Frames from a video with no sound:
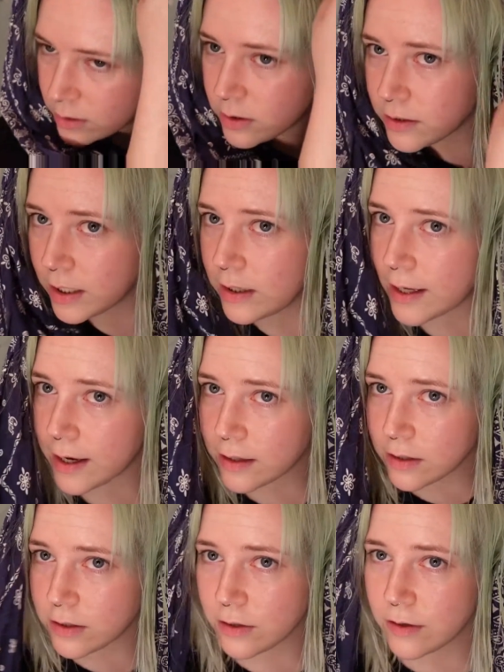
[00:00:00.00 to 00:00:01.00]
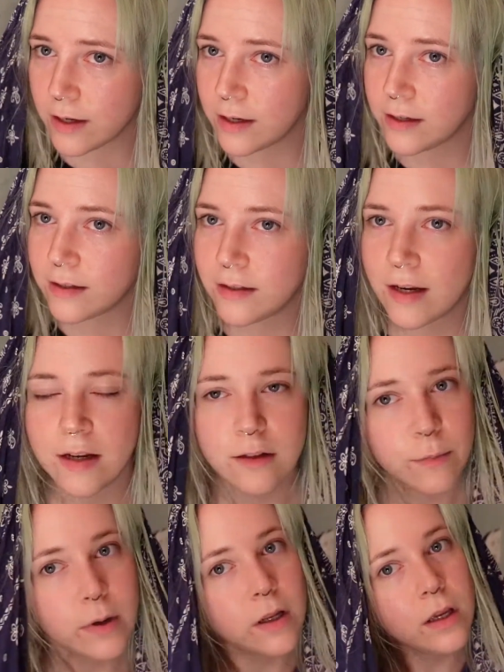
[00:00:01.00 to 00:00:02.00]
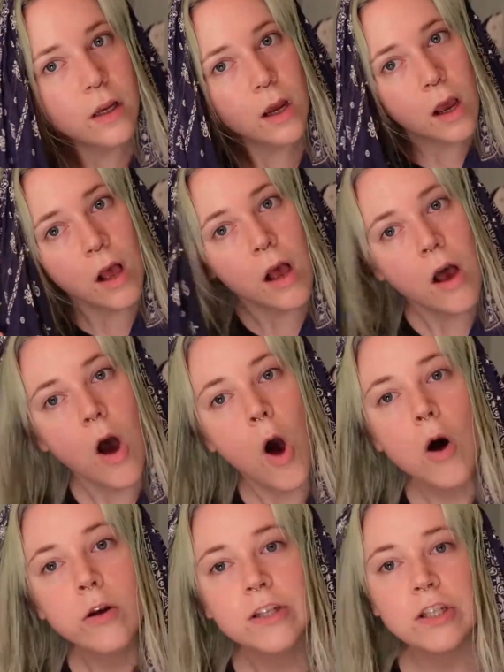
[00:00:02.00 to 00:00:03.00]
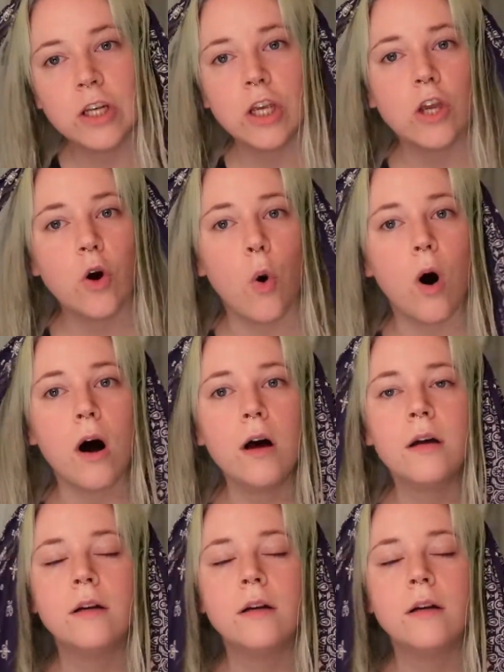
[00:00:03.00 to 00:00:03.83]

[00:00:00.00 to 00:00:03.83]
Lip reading: just like that, just so that it stays pretty secure.